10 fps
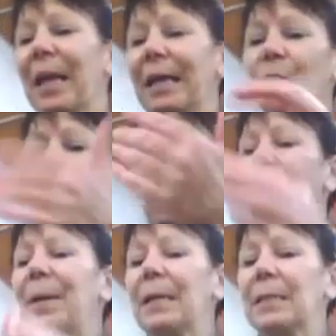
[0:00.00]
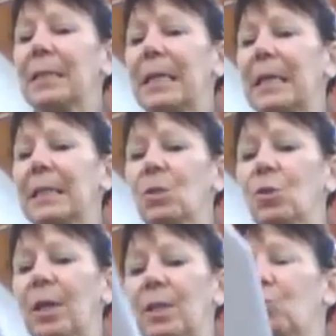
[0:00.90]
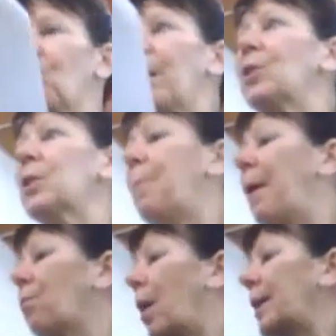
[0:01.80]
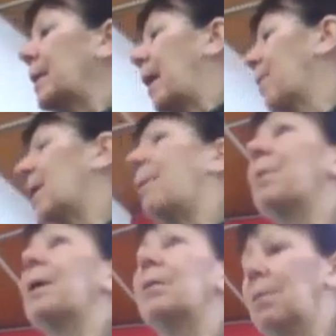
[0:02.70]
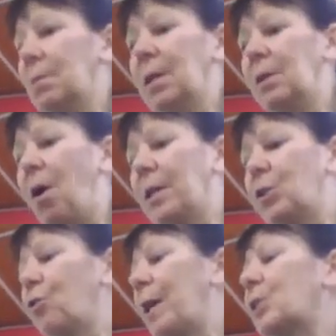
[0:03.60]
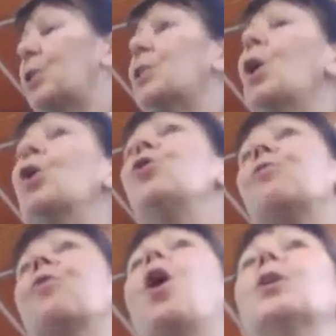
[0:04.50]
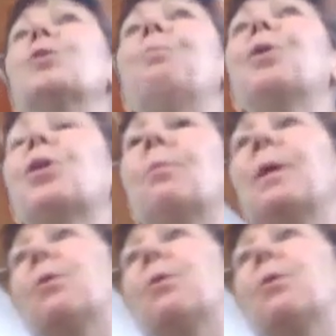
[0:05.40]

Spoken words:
It's just about writing down the 9 strategies. You've got to put them in